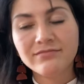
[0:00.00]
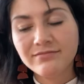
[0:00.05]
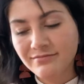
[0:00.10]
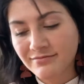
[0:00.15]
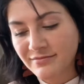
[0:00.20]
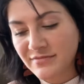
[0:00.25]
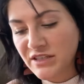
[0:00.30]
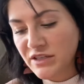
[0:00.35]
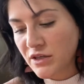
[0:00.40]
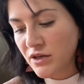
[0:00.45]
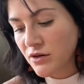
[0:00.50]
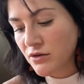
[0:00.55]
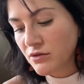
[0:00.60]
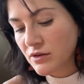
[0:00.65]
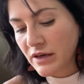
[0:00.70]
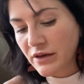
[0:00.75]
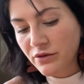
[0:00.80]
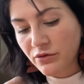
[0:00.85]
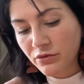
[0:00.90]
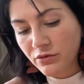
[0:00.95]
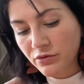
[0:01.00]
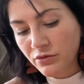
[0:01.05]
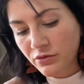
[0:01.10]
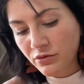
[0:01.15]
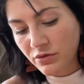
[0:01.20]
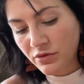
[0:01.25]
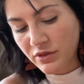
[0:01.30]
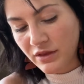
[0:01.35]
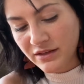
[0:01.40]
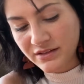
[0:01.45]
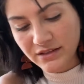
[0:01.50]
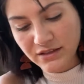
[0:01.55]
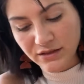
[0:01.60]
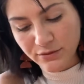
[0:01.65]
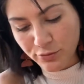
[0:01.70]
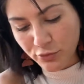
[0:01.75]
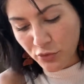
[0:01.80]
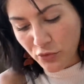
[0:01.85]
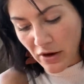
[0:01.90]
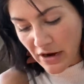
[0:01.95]
You know, like this is
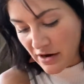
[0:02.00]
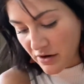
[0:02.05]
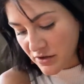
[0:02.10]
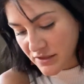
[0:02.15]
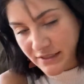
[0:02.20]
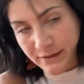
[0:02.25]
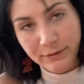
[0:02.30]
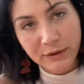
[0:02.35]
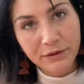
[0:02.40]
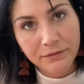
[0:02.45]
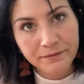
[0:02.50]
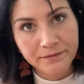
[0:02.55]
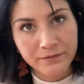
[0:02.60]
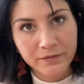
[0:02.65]
prayer to me.